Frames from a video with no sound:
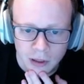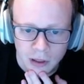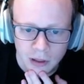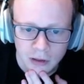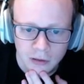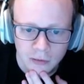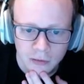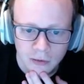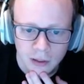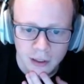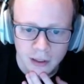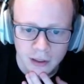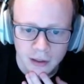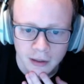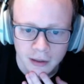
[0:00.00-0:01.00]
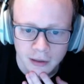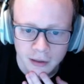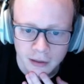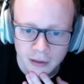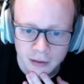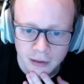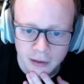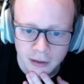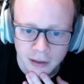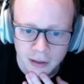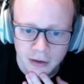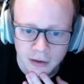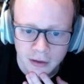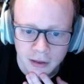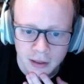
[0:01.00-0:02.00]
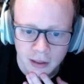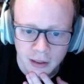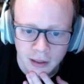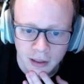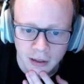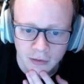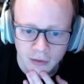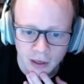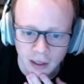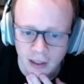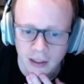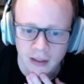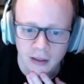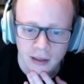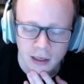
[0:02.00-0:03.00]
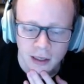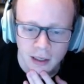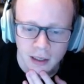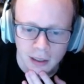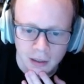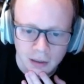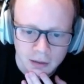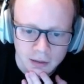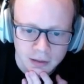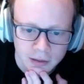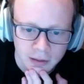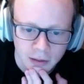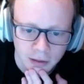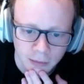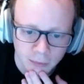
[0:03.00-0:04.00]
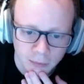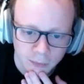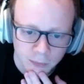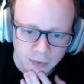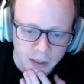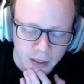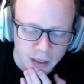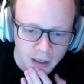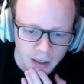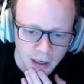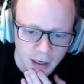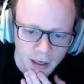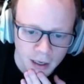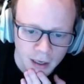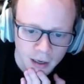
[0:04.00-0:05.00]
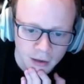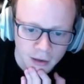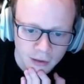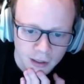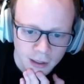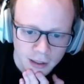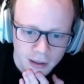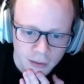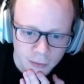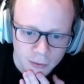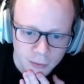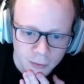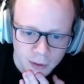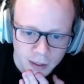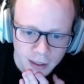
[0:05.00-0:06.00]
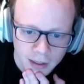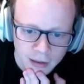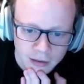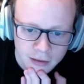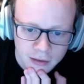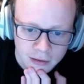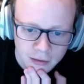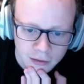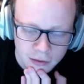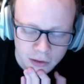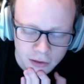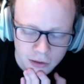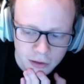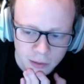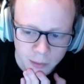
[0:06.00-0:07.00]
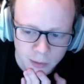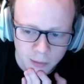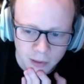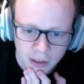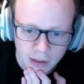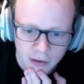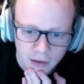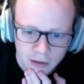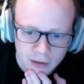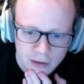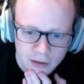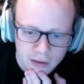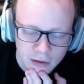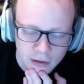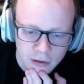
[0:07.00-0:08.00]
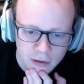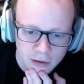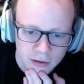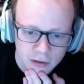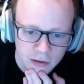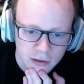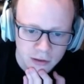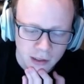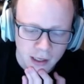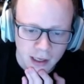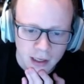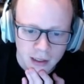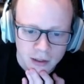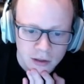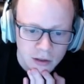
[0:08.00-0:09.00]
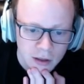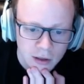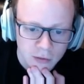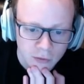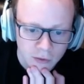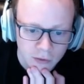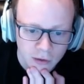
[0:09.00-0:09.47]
Oh, and another thing I've added is I don't like it when one ads show up in my Craigslist search results, so I've